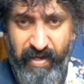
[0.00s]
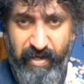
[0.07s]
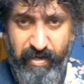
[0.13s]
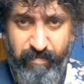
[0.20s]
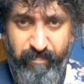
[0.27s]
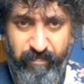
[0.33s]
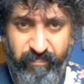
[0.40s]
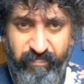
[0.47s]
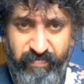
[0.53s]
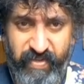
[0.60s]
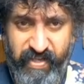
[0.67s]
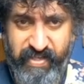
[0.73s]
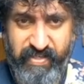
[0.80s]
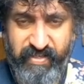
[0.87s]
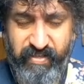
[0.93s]
Um,
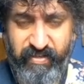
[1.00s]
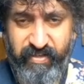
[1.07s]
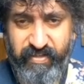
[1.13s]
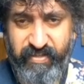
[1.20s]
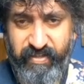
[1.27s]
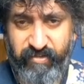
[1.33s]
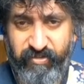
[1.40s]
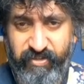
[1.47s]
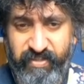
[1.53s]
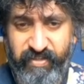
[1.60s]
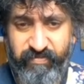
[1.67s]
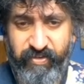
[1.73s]
these, this series,